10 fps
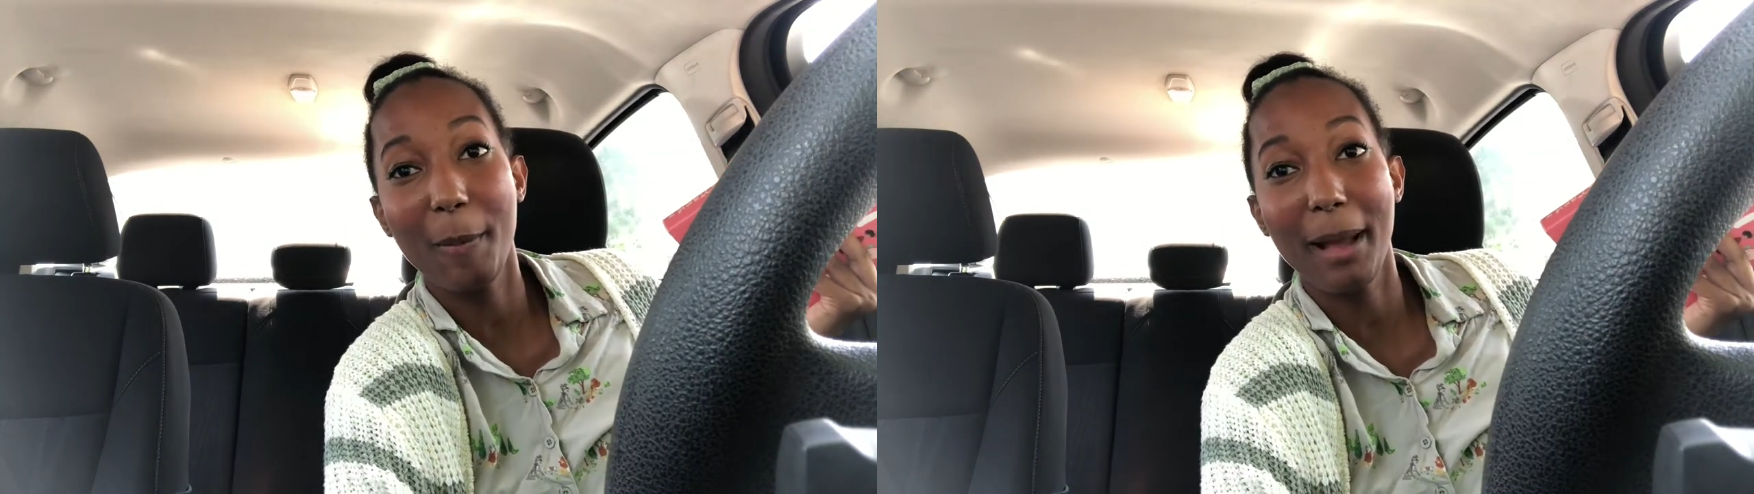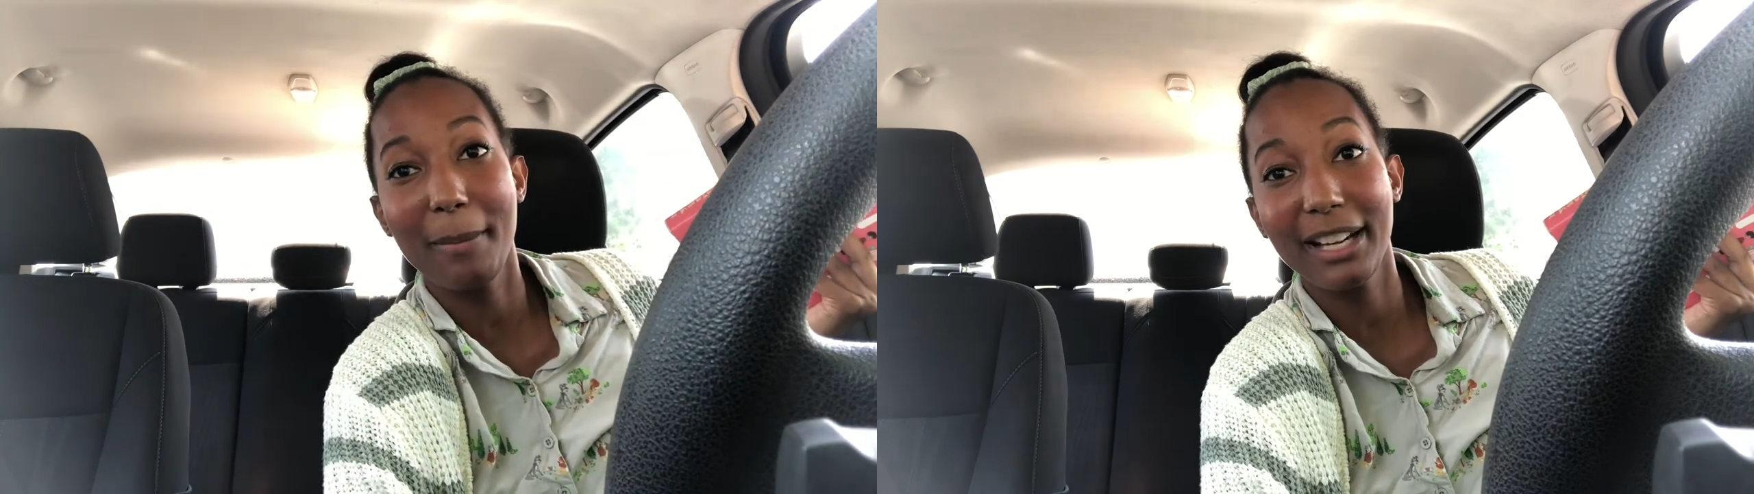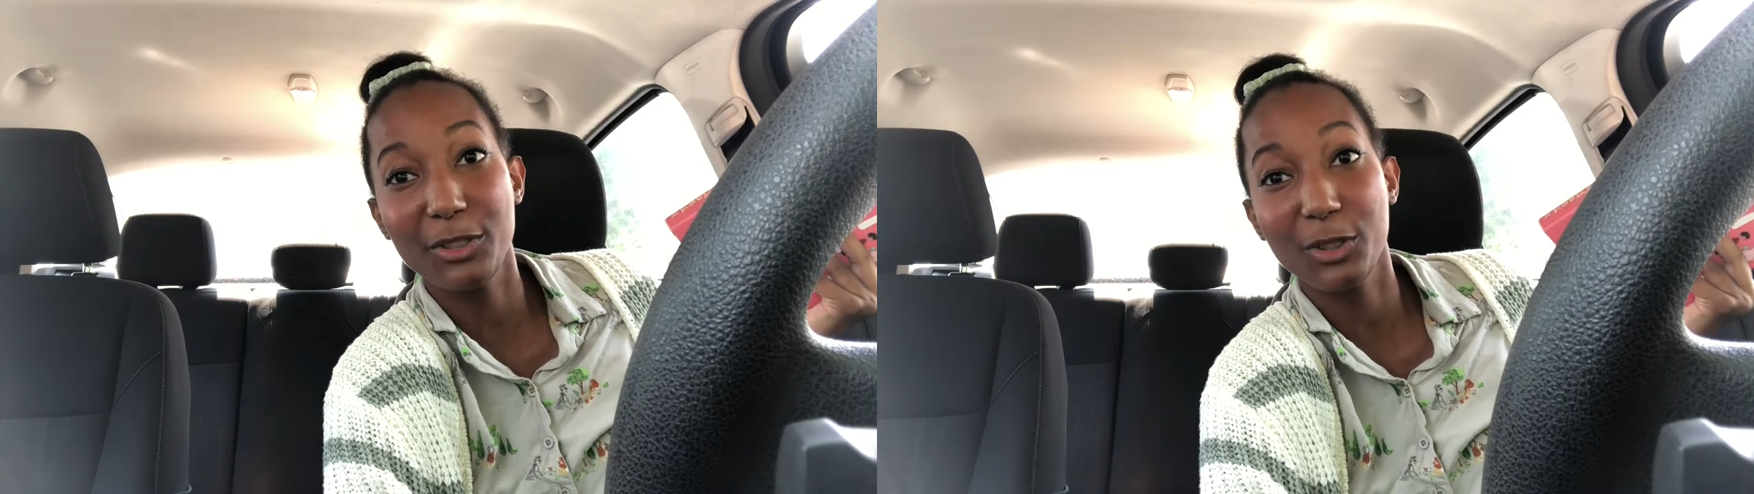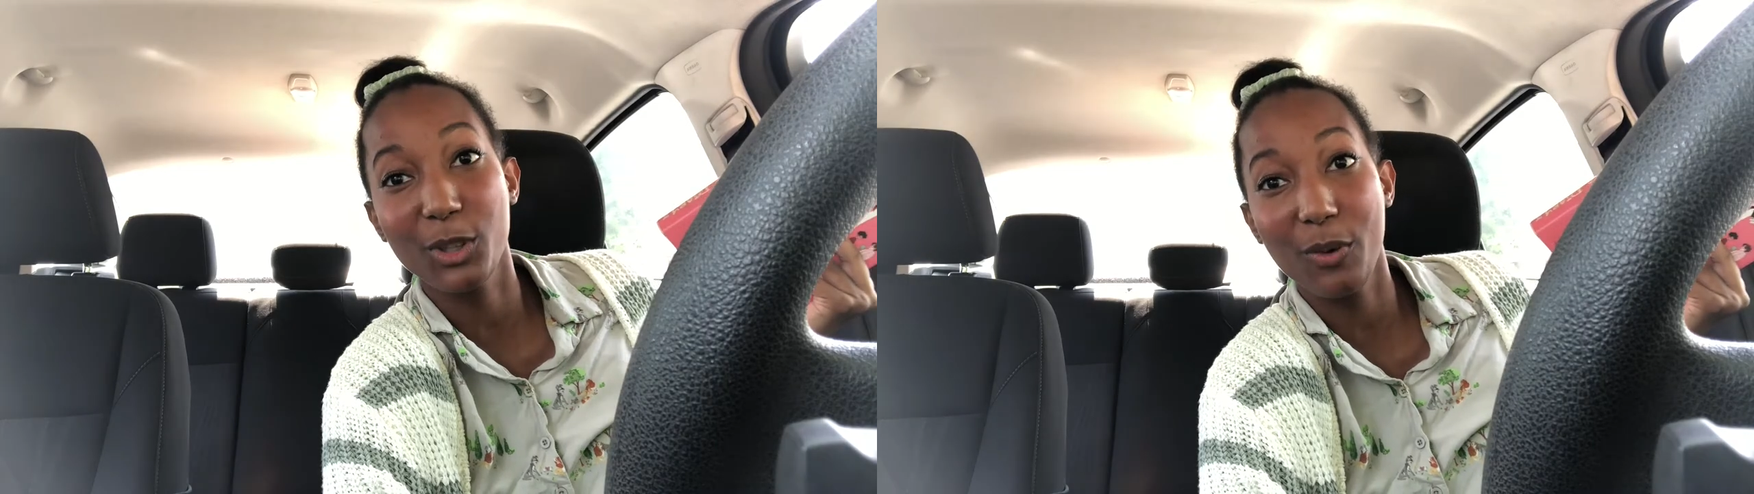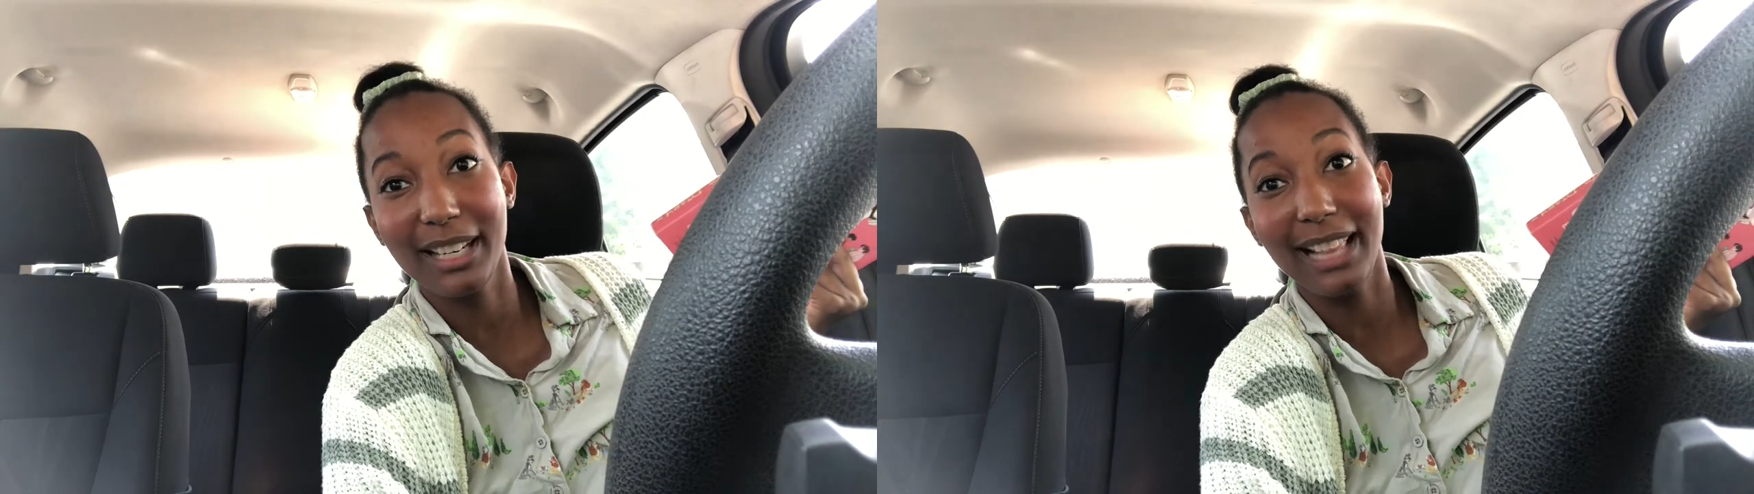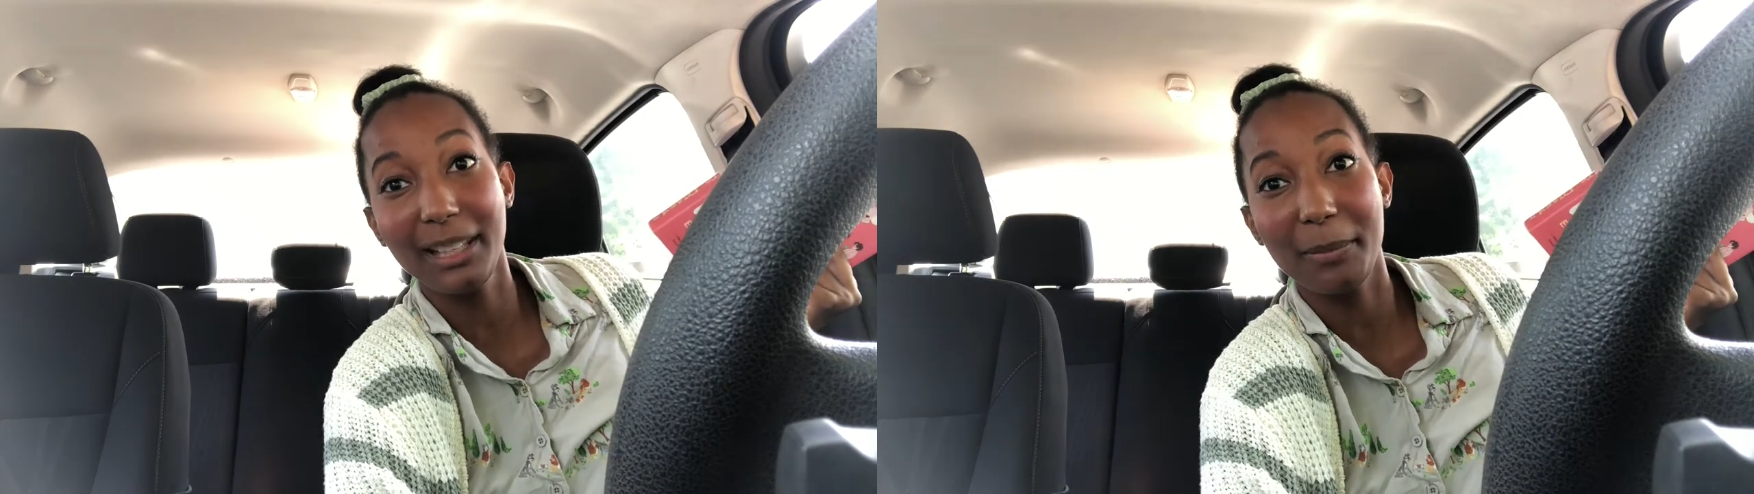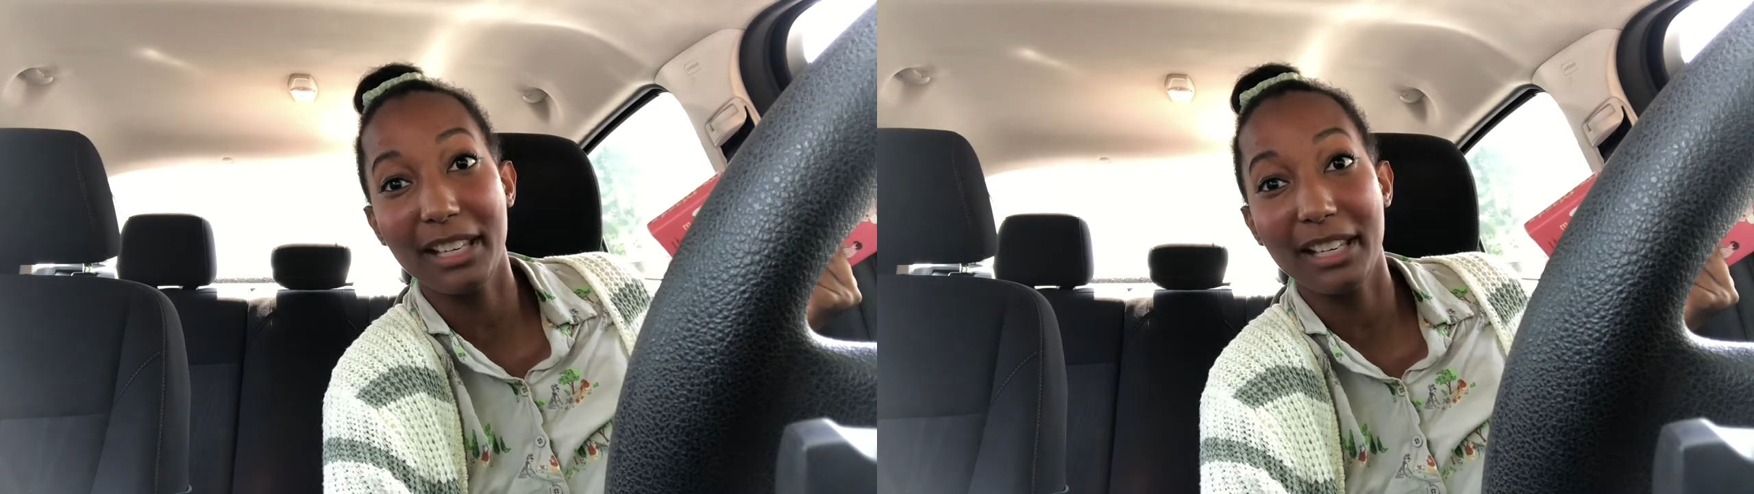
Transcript: my managers don't yell at